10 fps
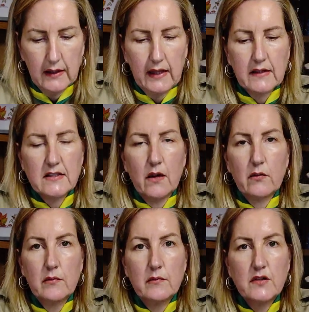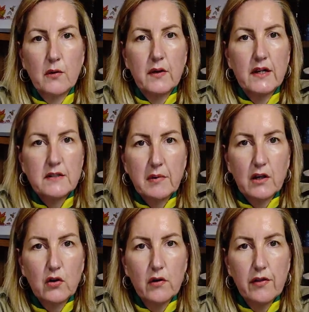like so. So it's
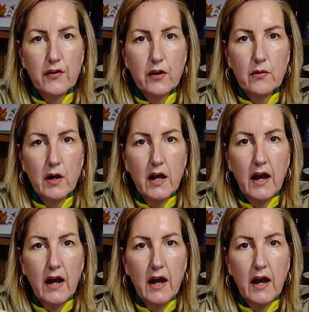been cut through